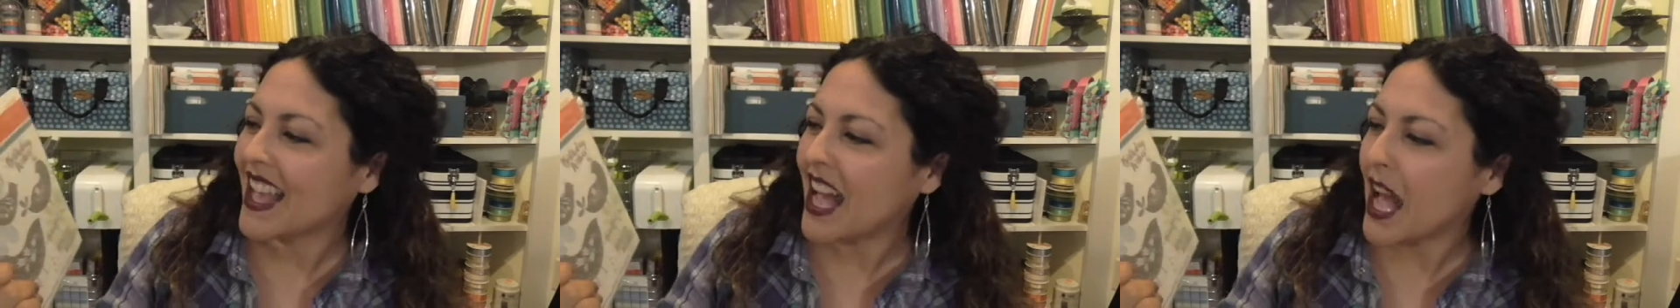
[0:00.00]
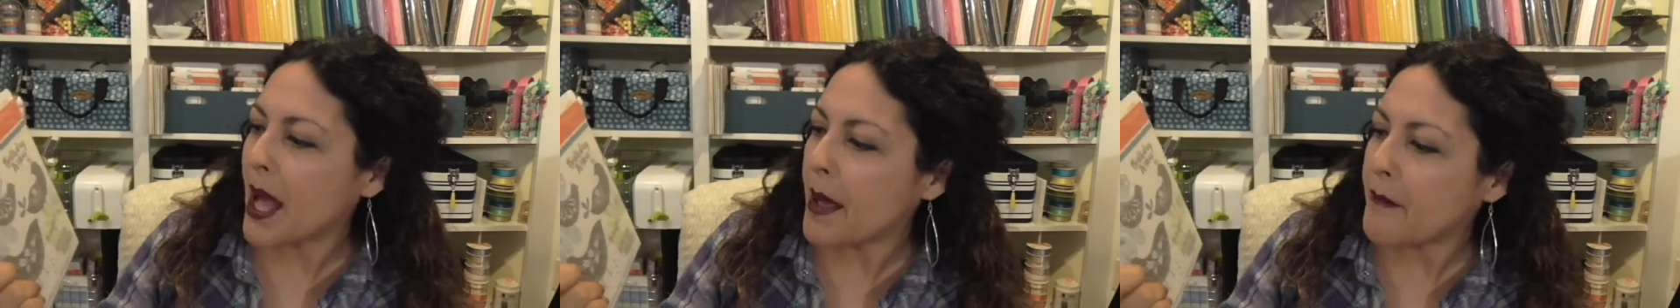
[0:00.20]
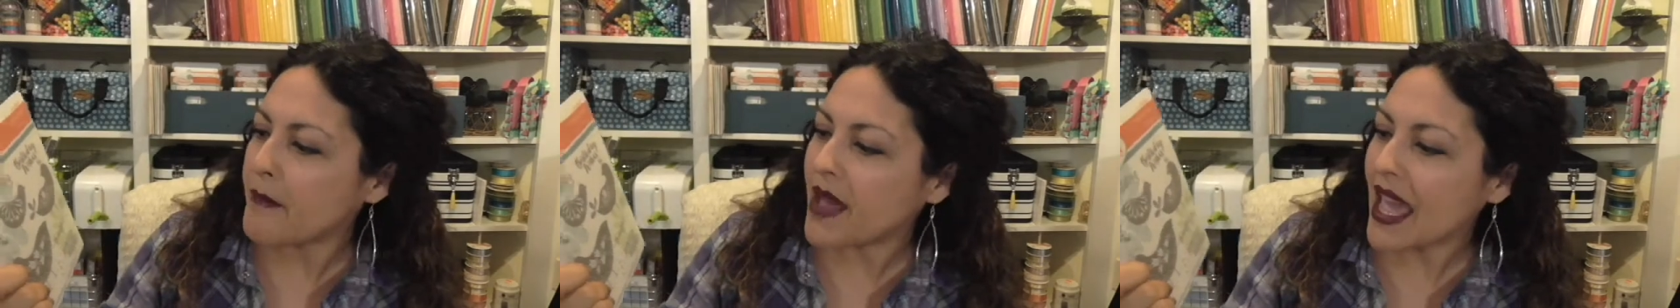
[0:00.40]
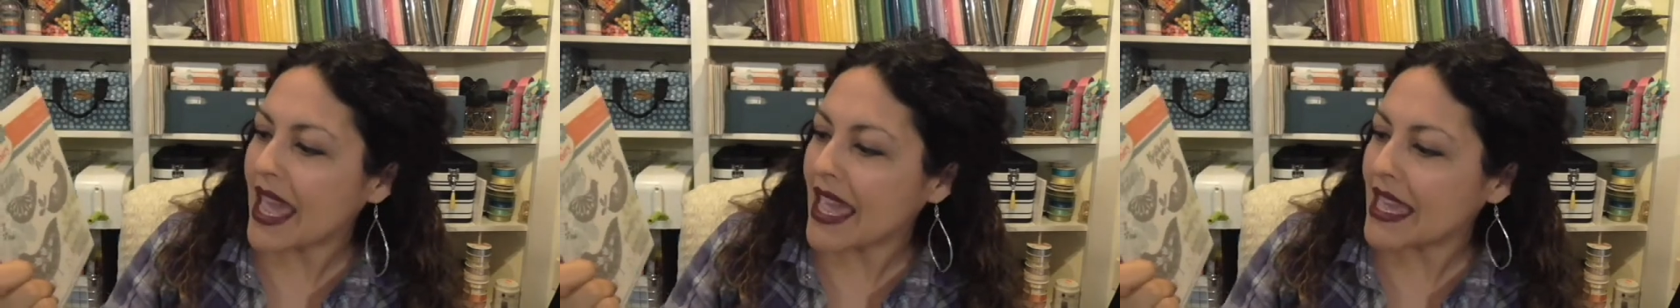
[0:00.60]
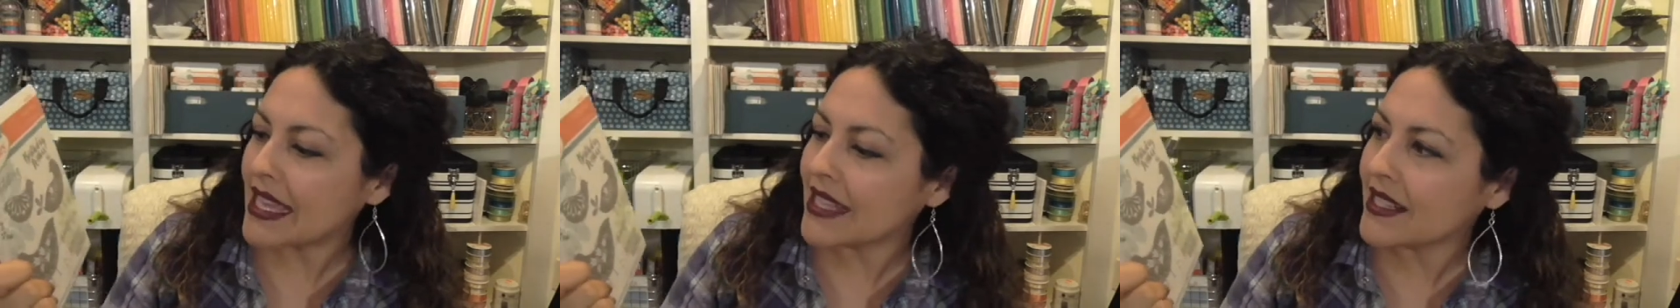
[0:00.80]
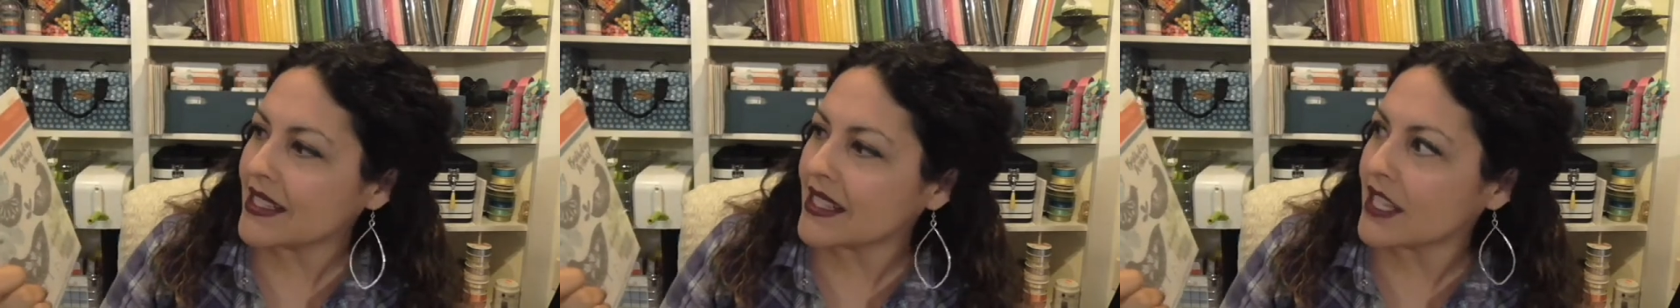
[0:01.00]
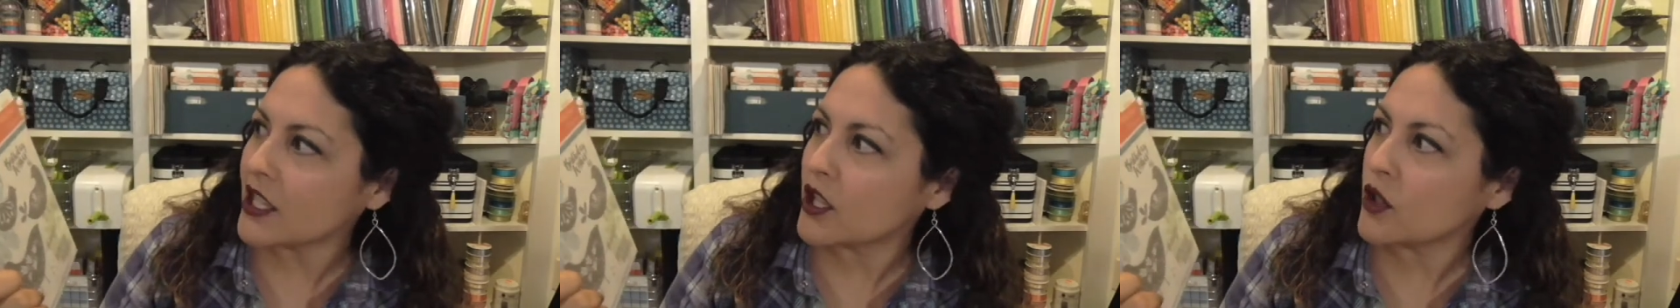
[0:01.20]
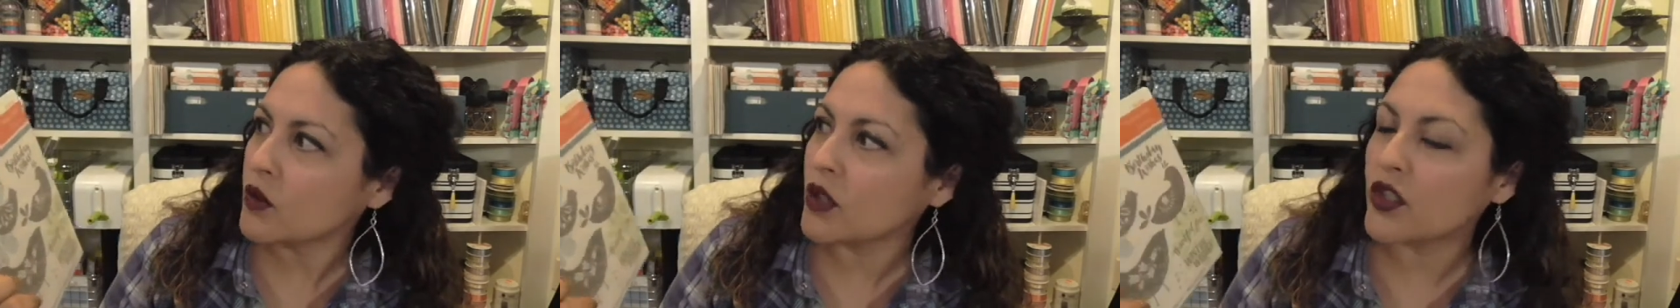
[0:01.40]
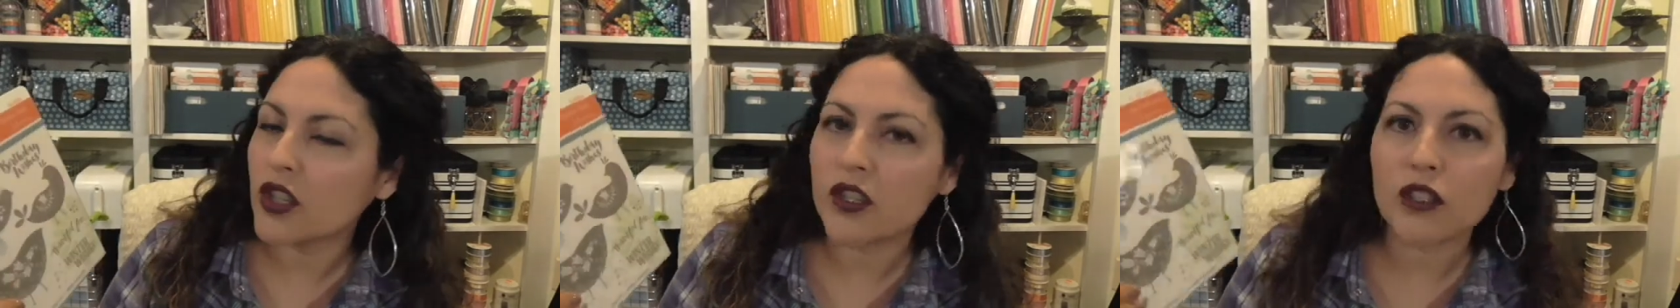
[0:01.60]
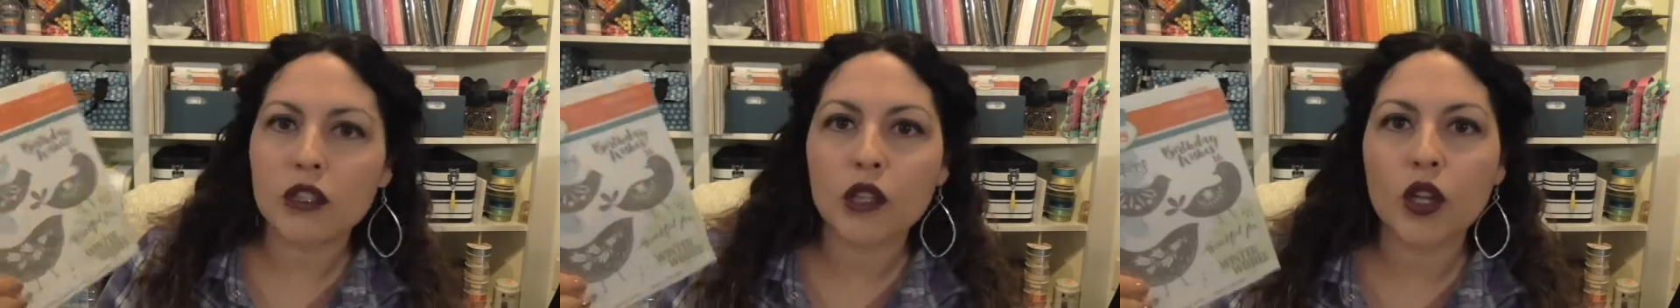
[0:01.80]
And you would
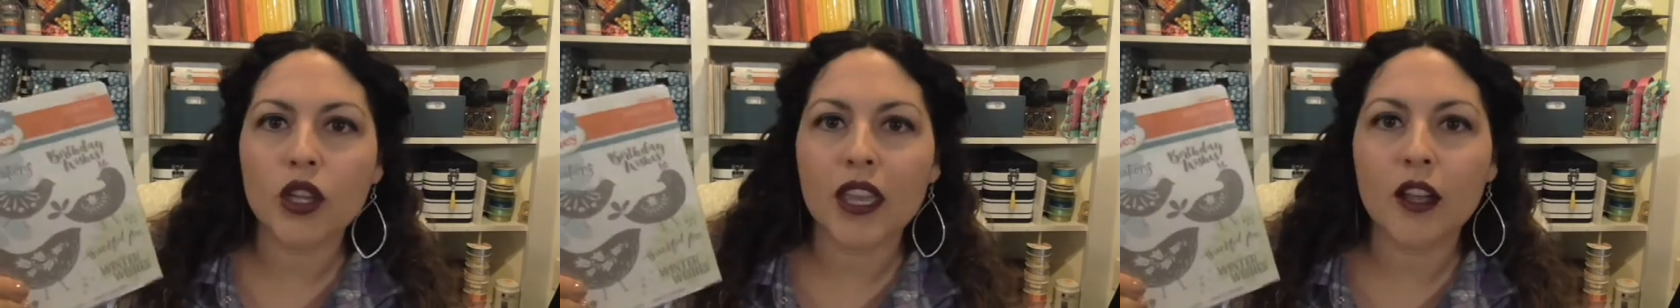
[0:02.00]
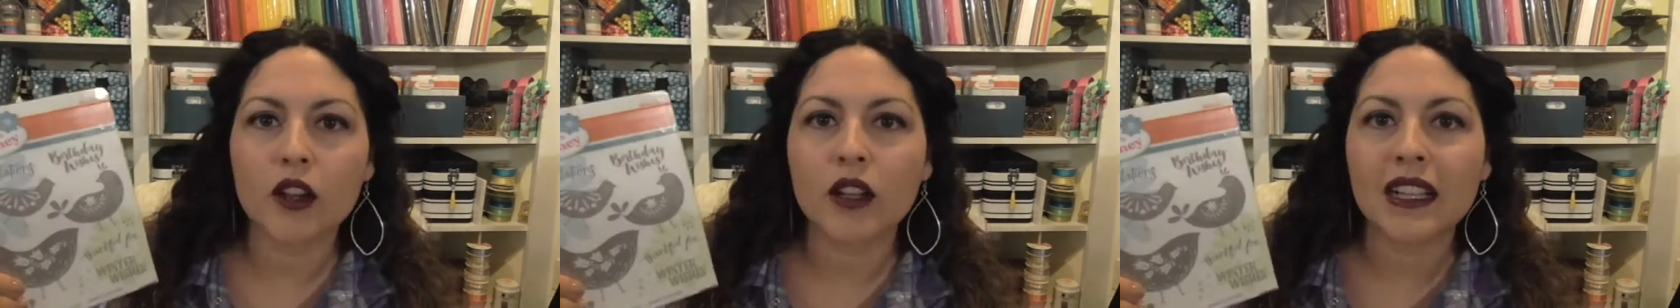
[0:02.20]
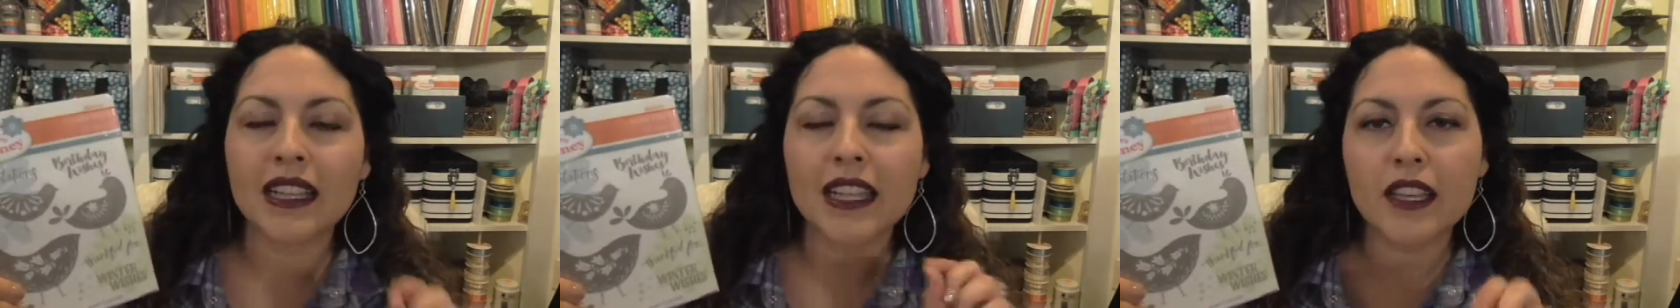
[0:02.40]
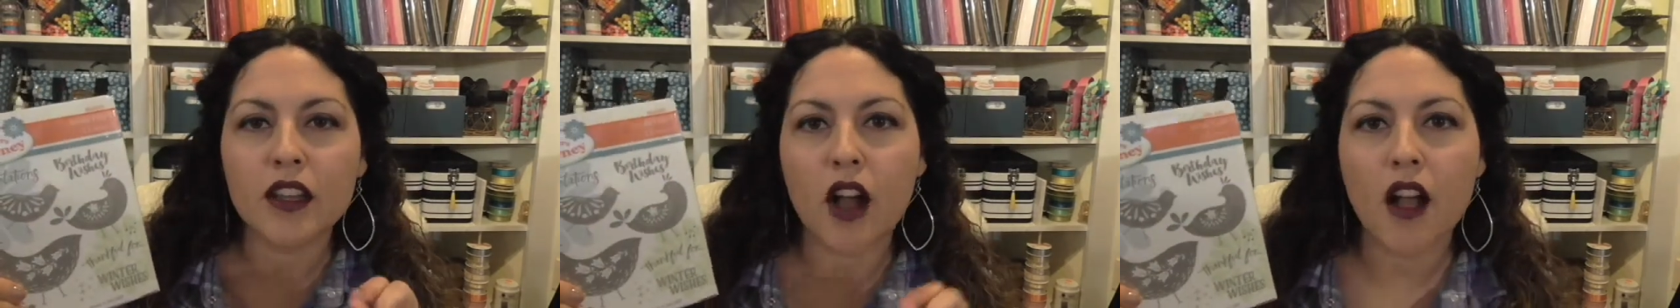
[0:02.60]
just look or click